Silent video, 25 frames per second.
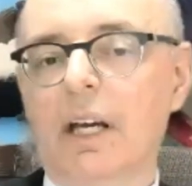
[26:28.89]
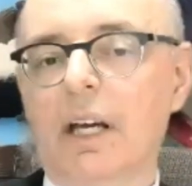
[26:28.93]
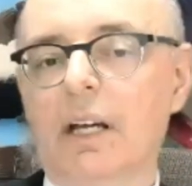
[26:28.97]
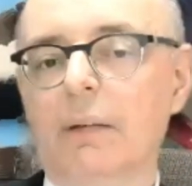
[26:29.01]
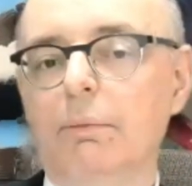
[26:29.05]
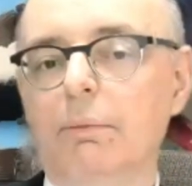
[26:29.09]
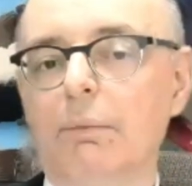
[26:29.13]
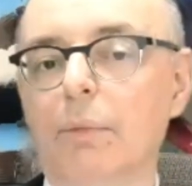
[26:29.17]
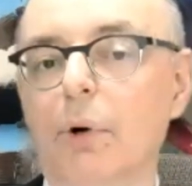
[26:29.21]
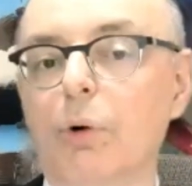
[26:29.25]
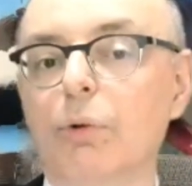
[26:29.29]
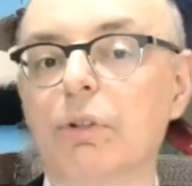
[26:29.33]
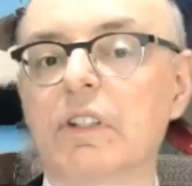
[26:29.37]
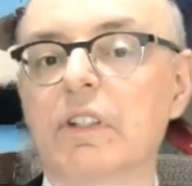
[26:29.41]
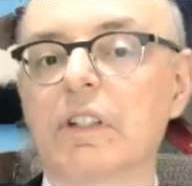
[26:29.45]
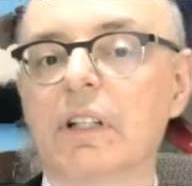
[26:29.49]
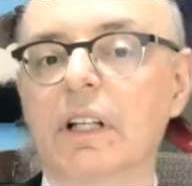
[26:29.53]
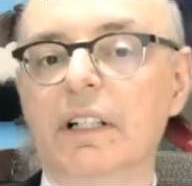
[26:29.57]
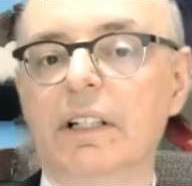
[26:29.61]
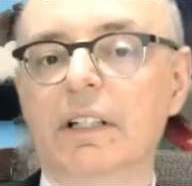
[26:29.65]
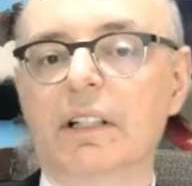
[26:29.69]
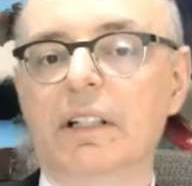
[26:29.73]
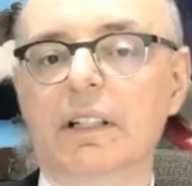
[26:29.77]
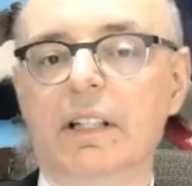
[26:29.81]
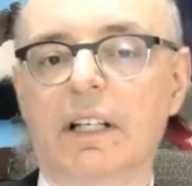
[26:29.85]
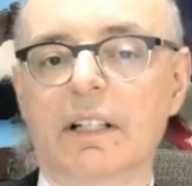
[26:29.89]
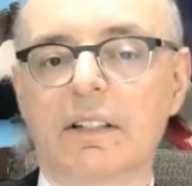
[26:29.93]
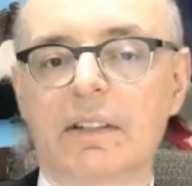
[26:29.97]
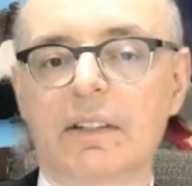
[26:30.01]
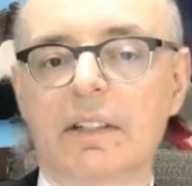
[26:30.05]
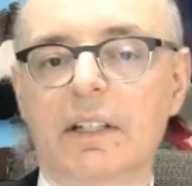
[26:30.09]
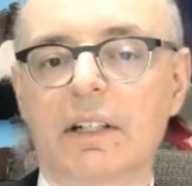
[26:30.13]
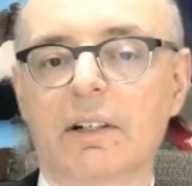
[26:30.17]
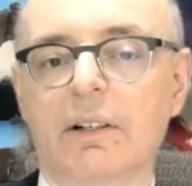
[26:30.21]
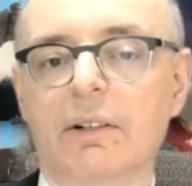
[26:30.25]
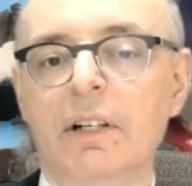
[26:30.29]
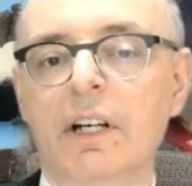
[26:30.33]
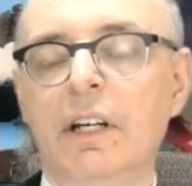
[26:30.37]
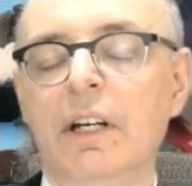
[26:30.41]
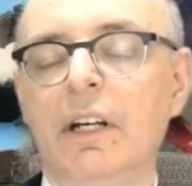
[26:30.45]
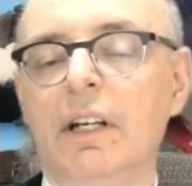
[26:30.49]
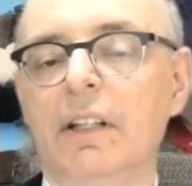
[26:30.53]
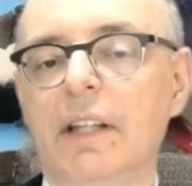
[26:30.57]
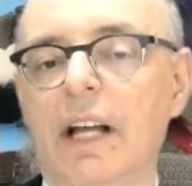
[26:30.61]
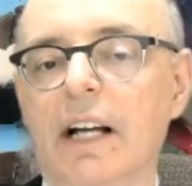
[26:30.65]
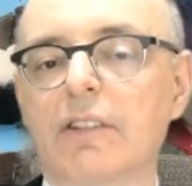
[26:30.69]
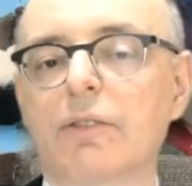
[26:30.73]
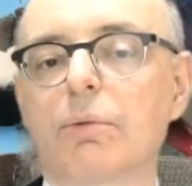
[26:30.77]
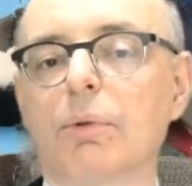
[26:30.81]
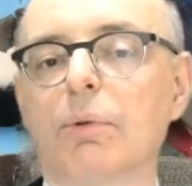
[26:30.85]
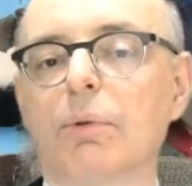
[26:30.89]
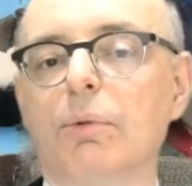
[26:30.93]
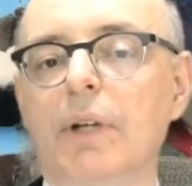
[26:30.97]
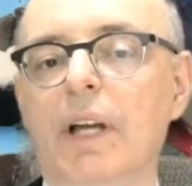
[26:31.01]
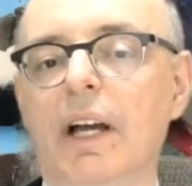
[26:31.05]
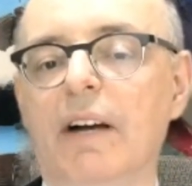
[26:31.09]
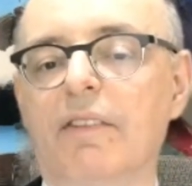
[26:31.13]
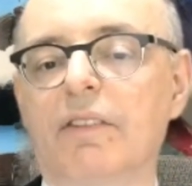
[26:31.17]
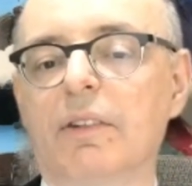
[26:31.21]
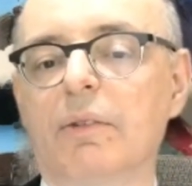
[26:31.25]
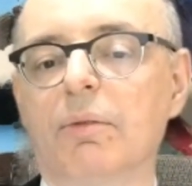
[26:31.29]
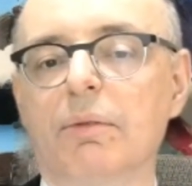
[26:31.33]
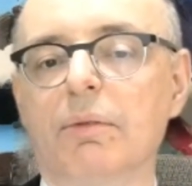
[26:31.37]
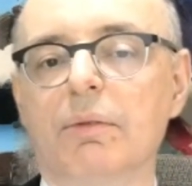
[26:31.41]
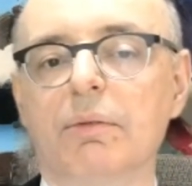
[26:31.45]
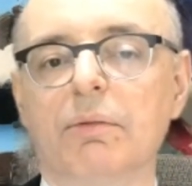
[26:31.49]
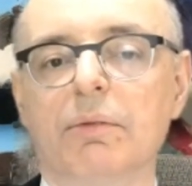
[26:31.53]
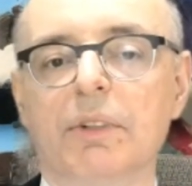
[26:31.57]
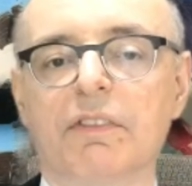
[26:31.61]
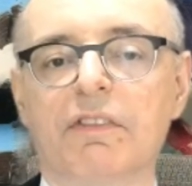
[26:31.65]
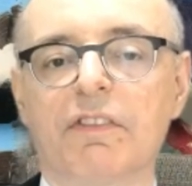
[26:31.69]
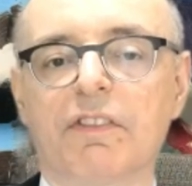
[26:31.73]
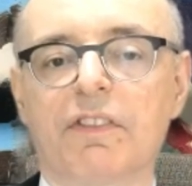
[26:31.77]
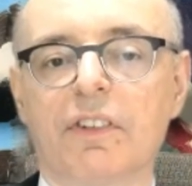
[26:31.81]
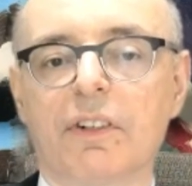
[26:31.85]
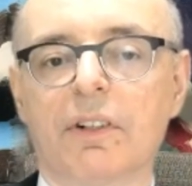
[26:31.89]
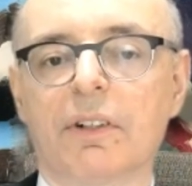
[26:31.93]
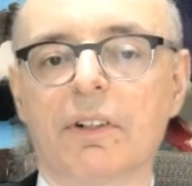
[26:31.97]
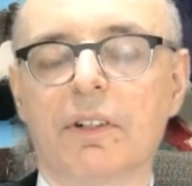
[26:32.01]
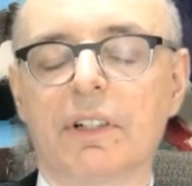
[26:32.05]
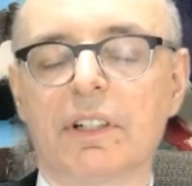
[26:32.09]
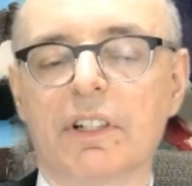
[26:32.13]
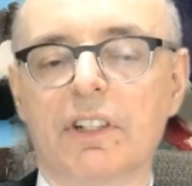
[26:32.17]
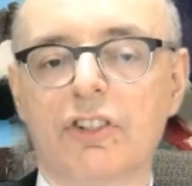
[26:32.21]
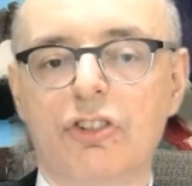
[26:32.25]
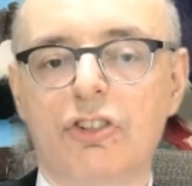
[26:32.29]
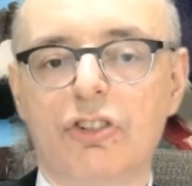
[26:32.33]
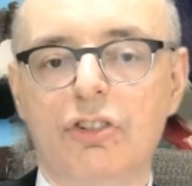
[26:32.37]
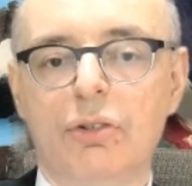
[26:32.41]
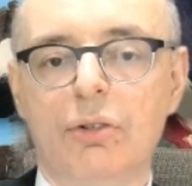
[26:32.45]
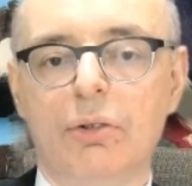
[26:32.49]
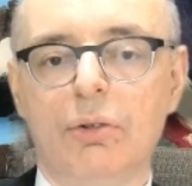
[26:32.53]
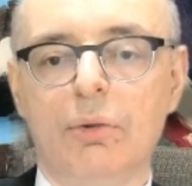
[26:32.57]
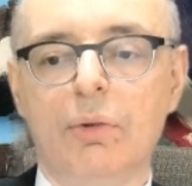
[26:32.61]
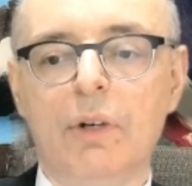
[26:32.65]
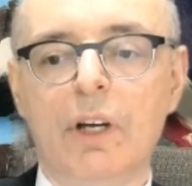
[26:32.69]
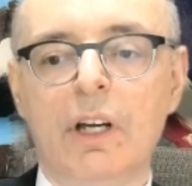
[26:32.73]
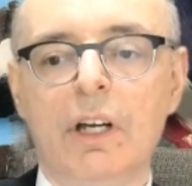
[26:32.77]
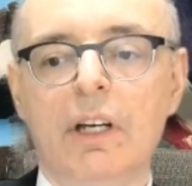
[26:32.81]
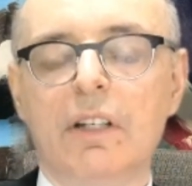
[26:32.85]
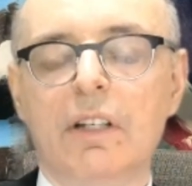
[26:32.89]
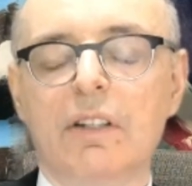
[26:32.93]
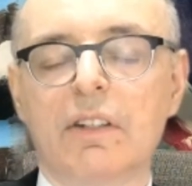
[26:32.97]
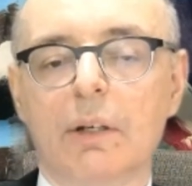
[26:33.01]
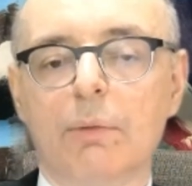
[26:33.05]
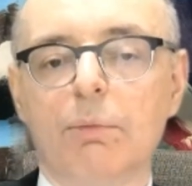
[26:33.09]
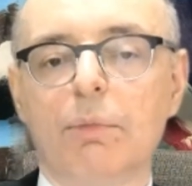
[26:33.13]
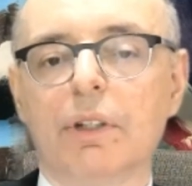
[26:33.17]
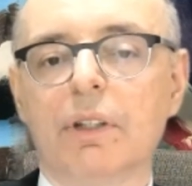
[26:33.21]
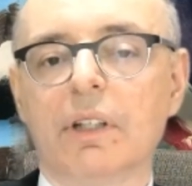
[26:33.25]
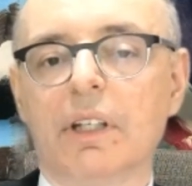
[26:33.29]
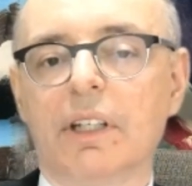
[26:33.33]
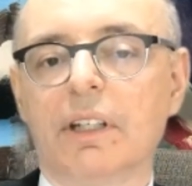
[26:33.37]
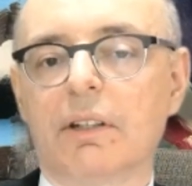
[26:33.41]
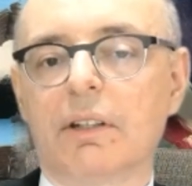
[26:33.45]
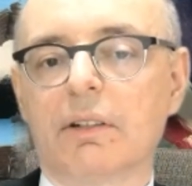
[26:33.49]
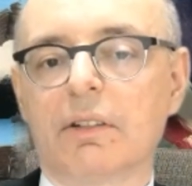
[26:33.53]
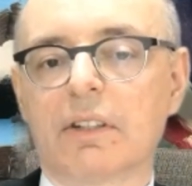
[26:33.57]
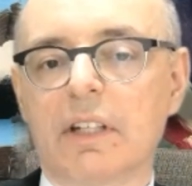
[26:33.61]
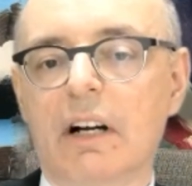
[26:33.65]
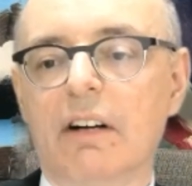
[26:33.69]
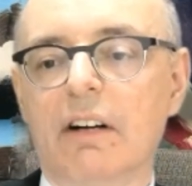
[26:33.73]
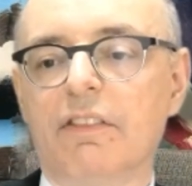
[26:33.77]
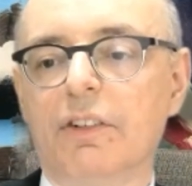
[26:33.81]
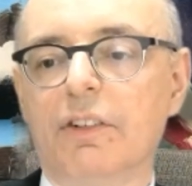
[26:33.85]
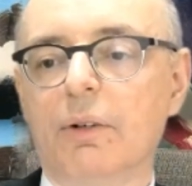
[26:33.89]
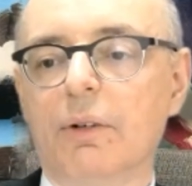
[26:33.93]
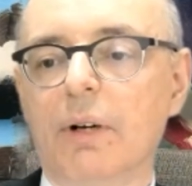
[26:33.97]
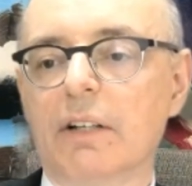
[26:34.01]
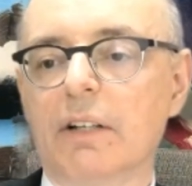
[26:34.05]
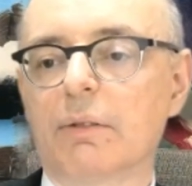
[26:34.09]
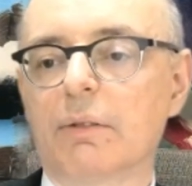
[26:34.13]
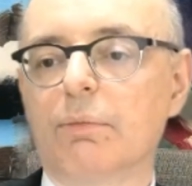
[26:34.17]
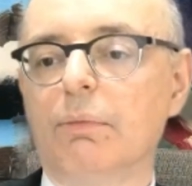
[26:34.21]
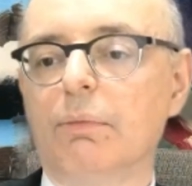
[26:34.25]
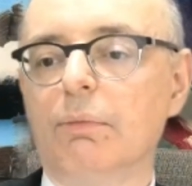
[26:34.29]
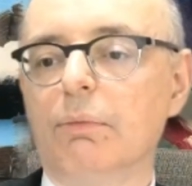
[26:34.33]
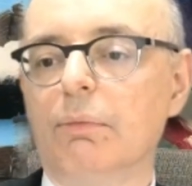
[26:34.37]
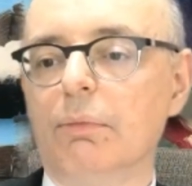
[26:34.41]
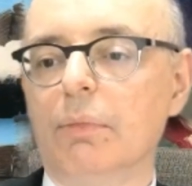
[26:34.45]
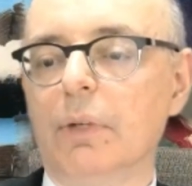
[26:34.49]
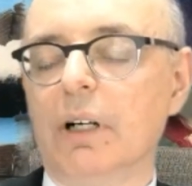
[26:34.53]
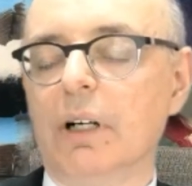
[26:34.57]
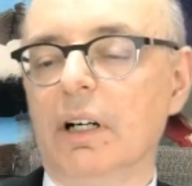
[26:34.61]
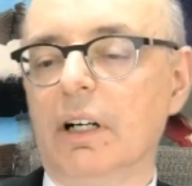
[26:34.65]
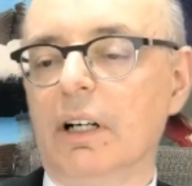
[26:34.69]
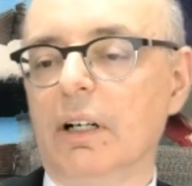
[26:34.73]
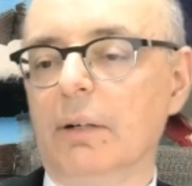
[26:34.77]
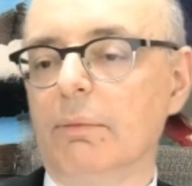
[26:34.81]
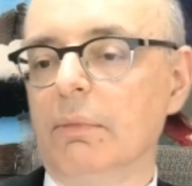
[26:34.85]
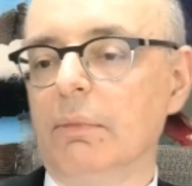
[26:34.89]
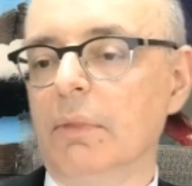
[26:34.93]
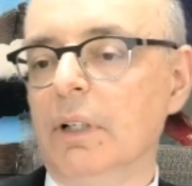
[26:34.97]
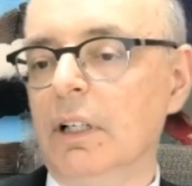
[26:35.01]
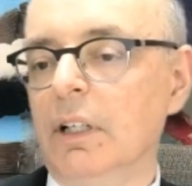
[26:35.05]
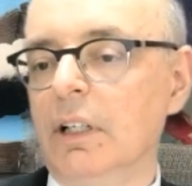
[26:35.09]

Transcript: And most likely in that scenario, that's where we have to refer it to someone like yourself who has, or